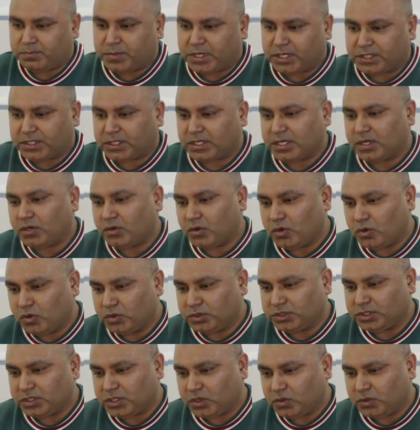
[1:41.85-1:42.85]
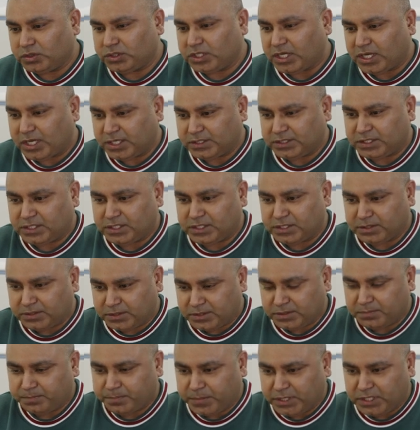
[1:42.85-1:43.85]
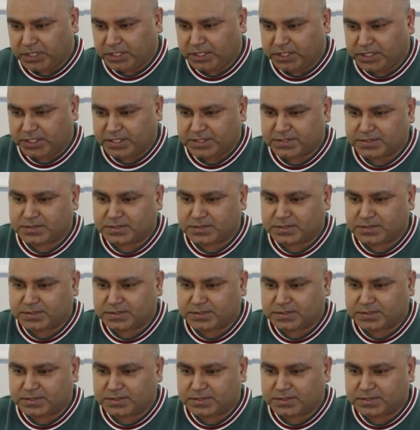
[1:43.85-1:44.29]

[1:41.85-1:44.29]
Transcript: But on the other pillar